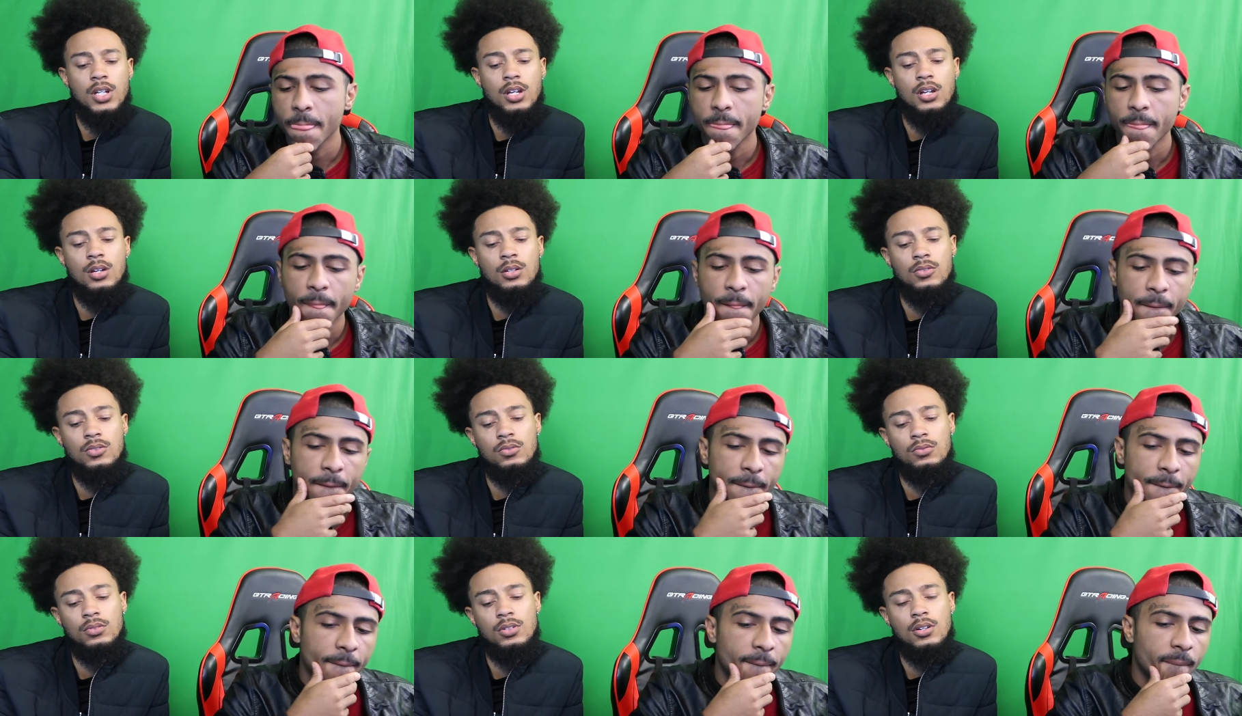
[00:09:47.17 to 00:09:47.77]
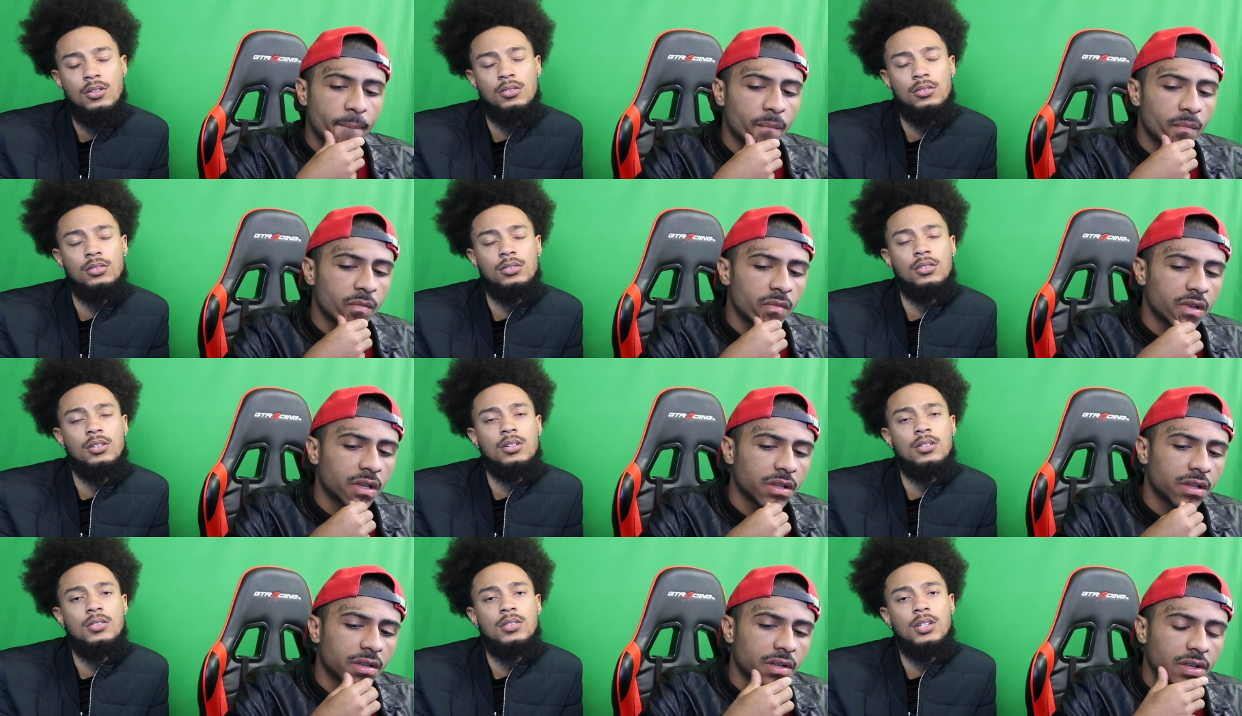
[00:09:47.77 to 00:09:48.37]
Speaker 1: y'all too long, you
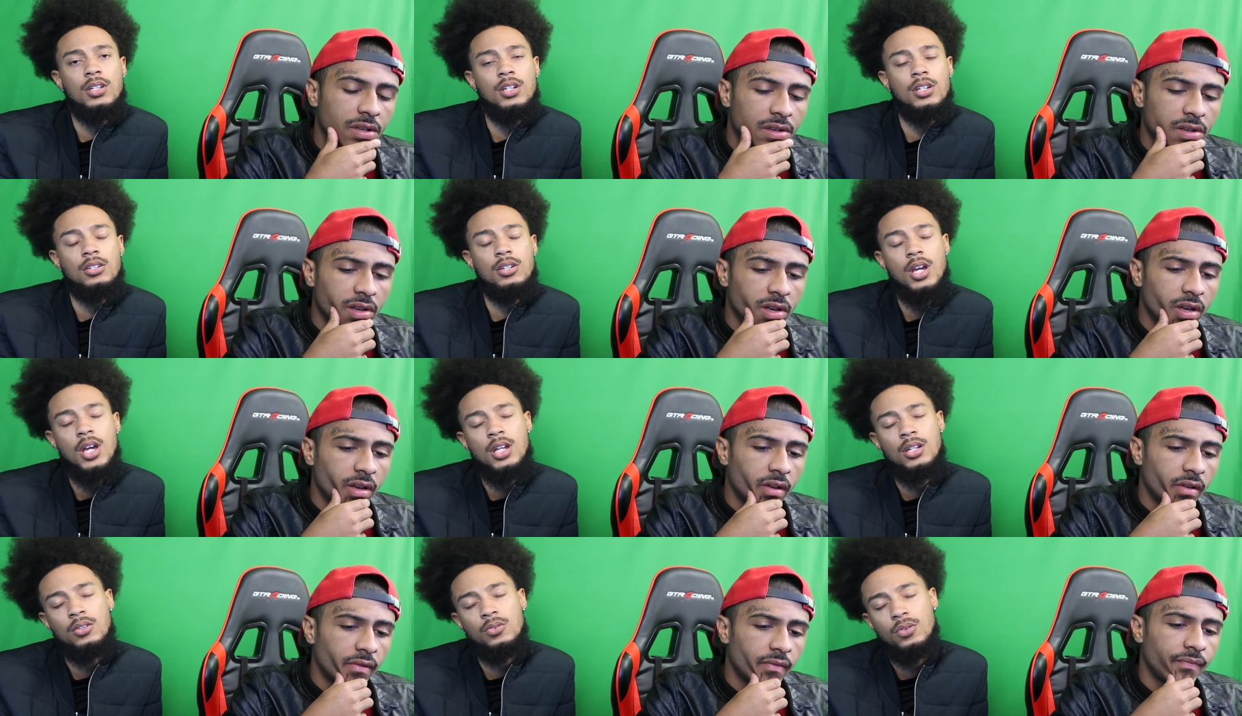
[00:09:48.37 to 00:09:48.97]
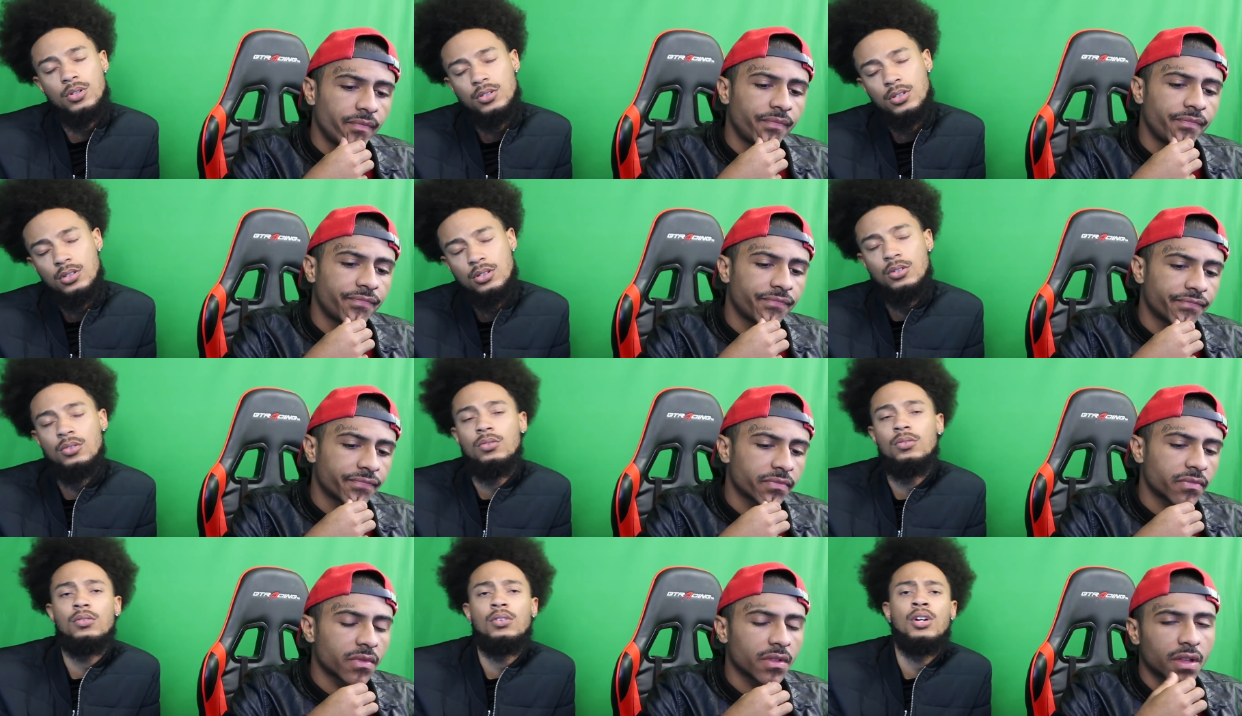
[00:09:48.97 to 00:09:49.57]
know what I'm saying? Y'all know what to
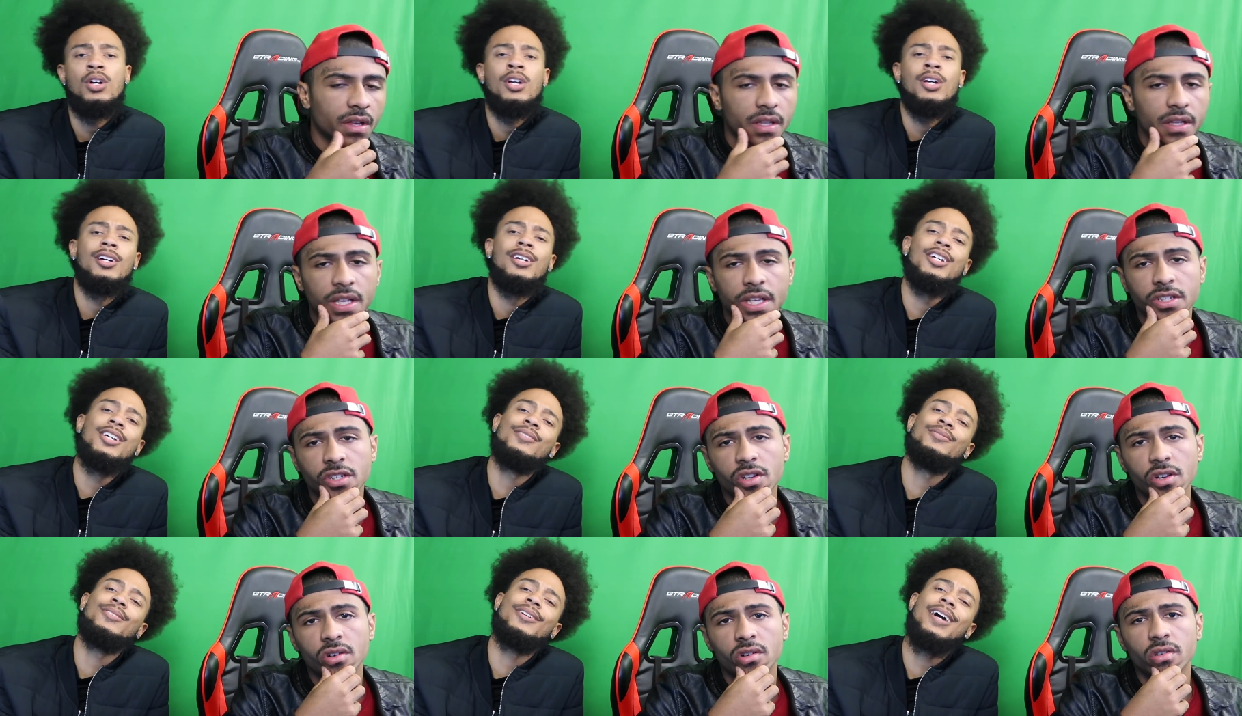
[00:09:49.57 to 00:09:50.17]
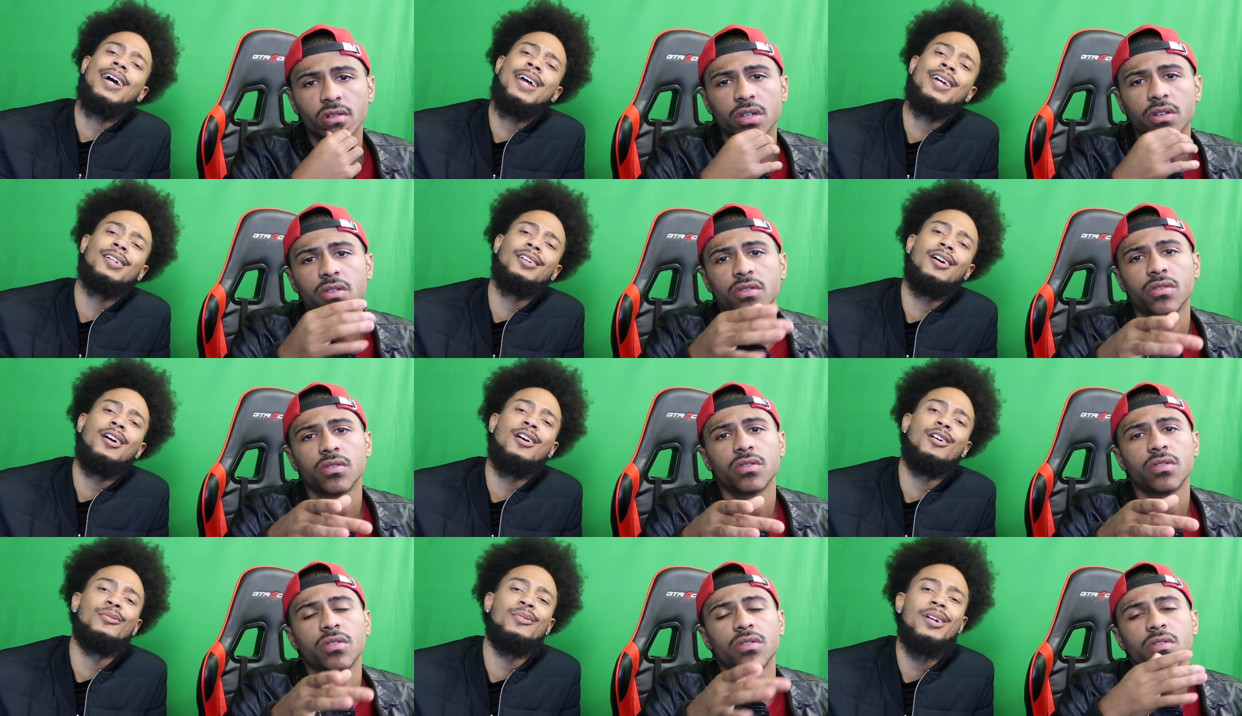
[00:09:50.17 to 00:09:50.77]
do. Yes, if you ain't
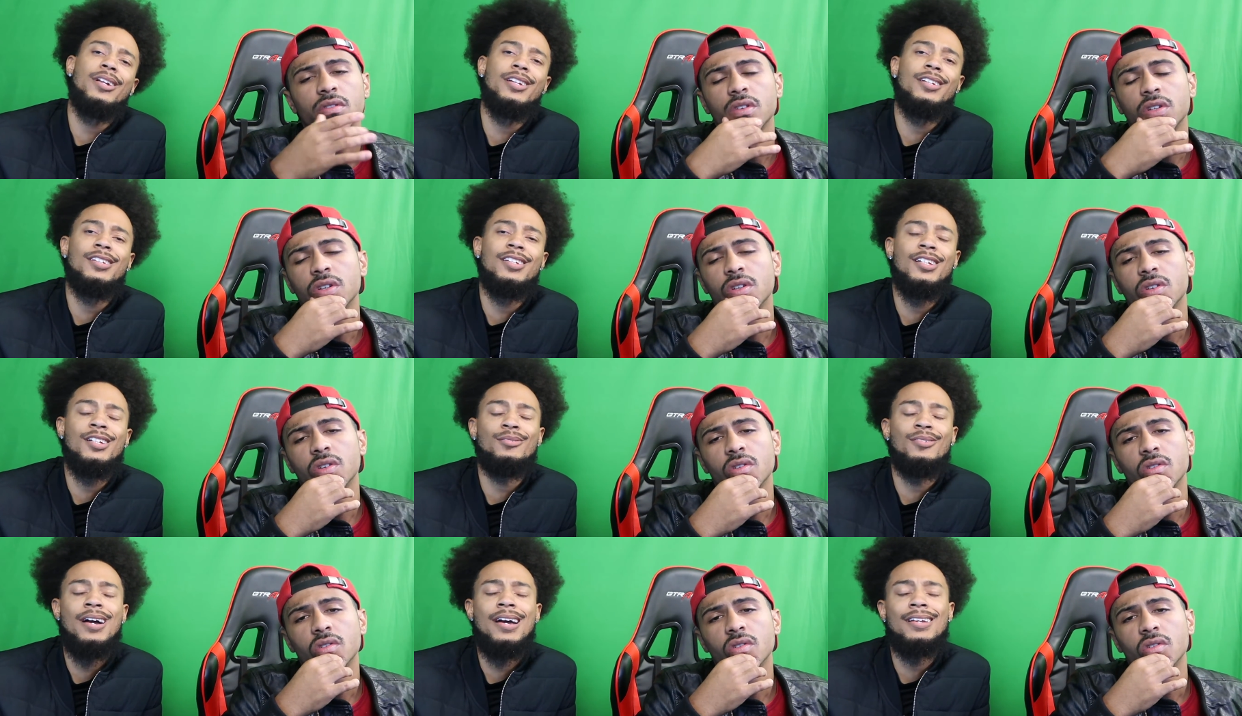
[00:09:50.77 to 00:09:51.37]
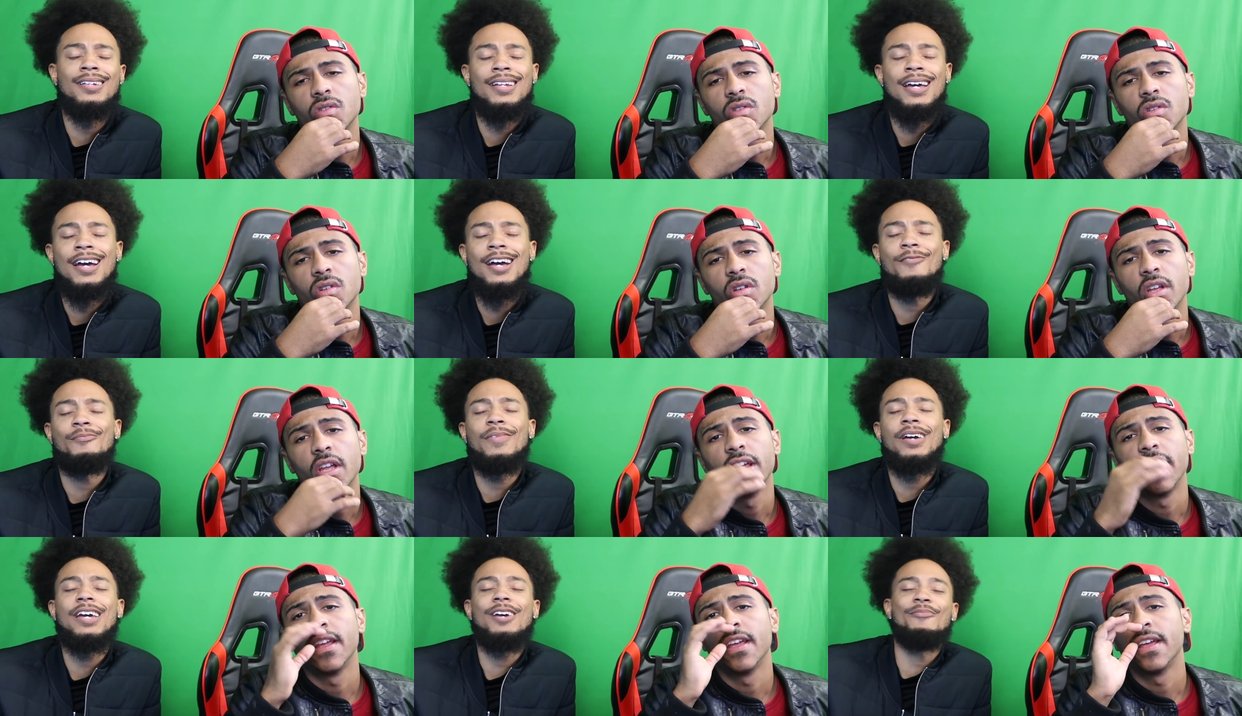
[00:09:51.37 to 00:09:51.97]
already did it right now,
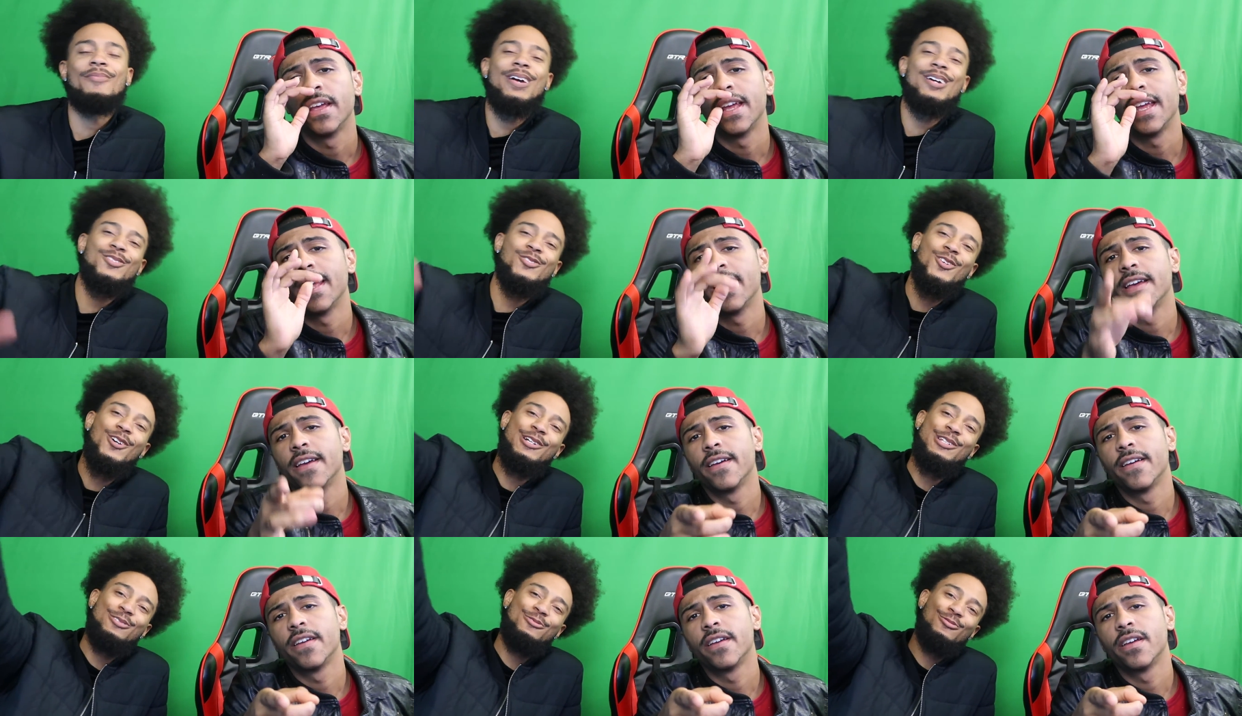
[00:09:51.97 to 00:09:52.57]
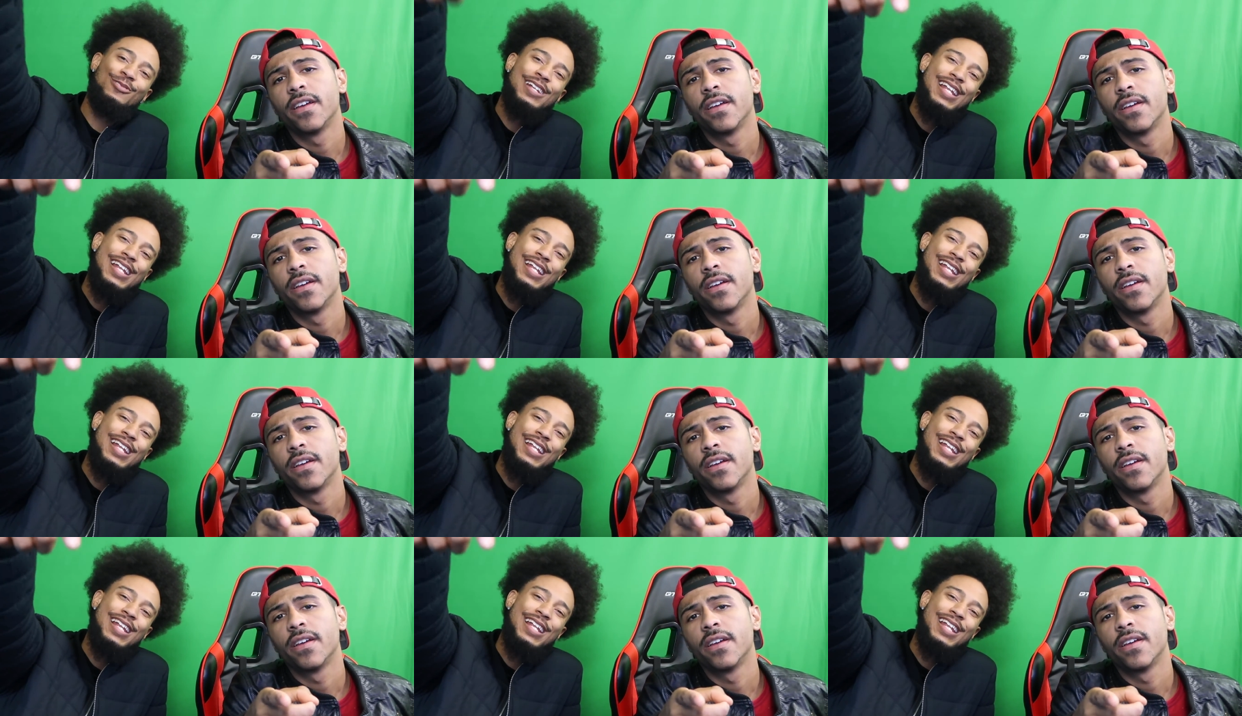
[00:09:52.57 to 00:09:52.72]
man, make sure you